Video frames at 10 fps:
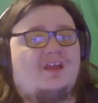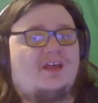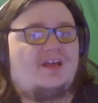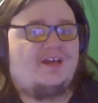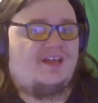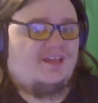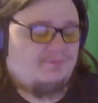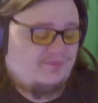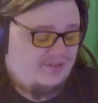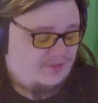I am
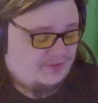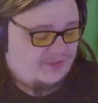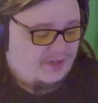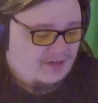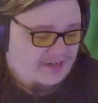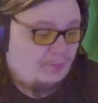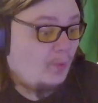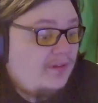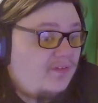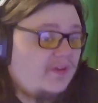so sorry
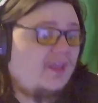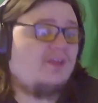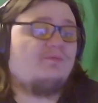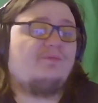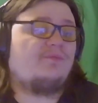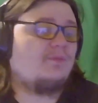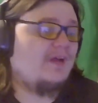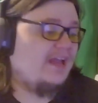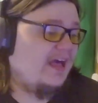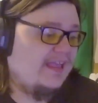once again for my
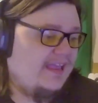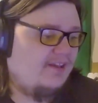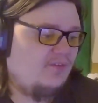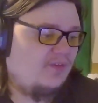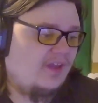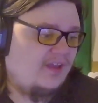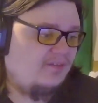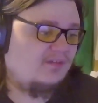hiatus, guys.